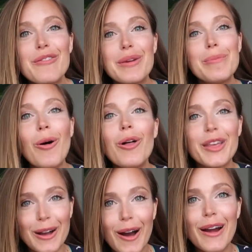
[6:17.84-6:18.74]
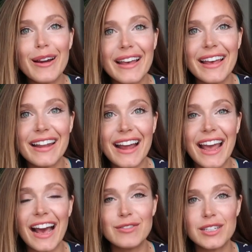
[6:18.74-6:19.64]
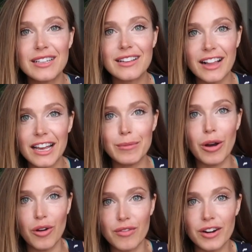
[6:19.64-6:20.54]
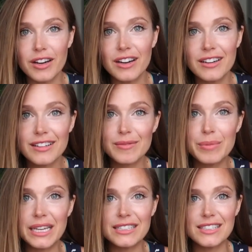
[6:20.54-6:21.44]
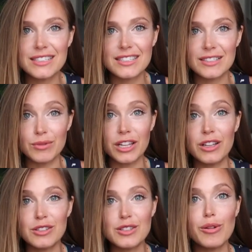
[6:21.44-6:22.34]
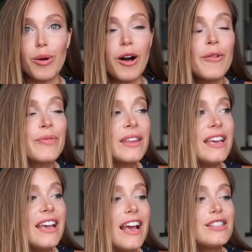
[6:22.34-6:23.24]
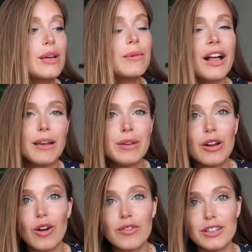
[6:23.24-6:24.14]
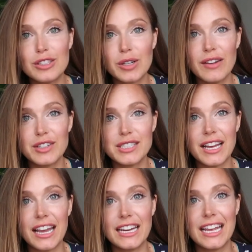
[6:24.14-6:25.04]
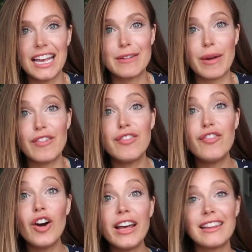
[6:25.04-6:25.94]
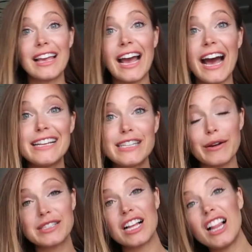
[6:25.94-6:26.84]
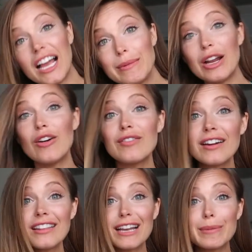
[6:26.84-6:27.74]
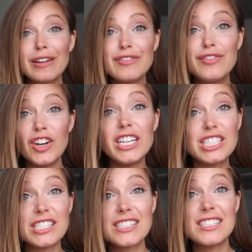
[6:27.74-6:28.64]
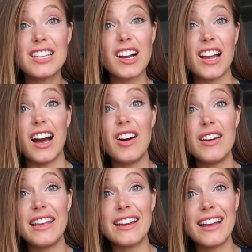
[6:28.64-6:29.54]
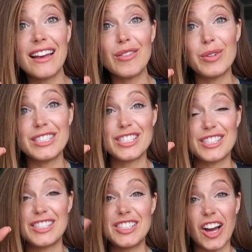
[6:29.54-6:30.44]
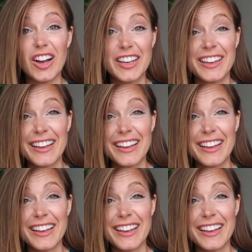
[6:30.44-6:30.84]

when we pull the car in, I have to climb over because it's really close to the wall. And so I'm climbing over the driver's side, and my foot, like as I was climbing over, like my foot just stuck out, and it was just stuck.